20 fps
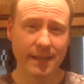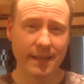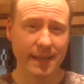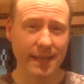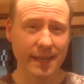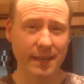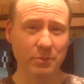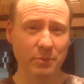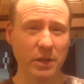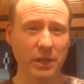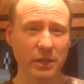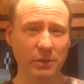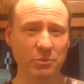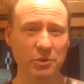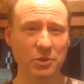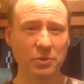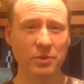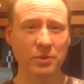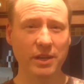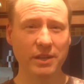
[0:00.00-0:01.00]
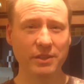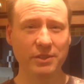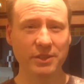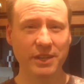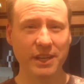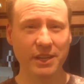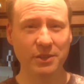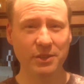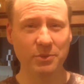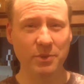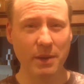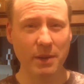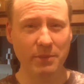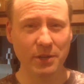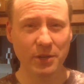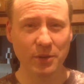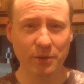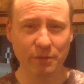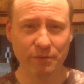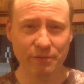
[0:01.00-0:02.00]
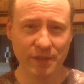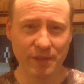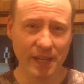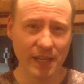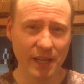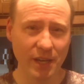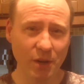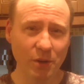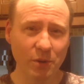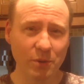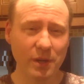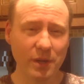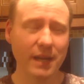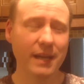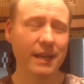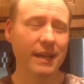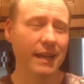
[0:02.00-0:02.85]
And welcome to another Down the Rabbit Hole video.